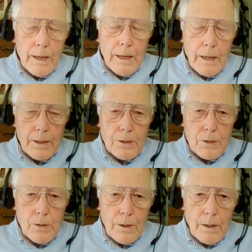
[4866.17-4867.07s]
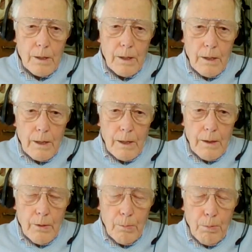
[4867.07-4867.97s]
it's
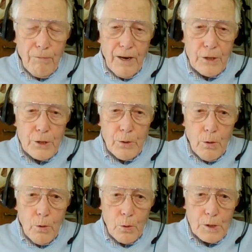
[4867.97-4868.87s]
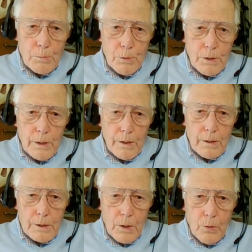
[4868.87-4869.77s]
the professional horsemen,
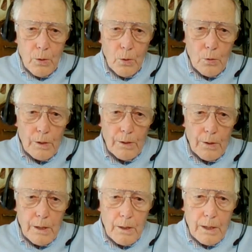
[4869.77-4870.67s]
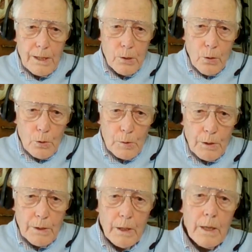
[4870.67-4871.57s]
so-called, and the elite
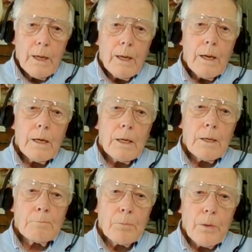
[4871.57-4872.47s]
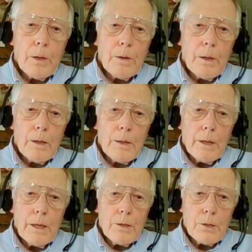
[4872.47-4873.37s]
horsemen
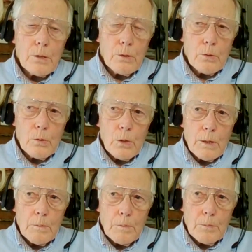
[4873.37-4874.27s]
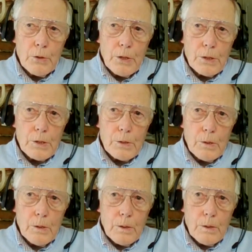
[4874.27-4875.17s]
need to just
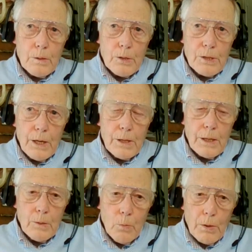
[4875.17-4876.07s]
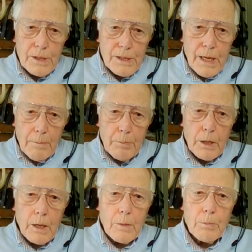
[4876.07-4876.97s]
study what is
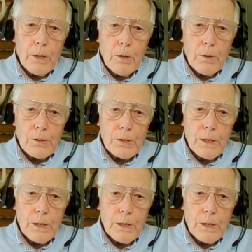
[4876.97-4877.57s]
happening, because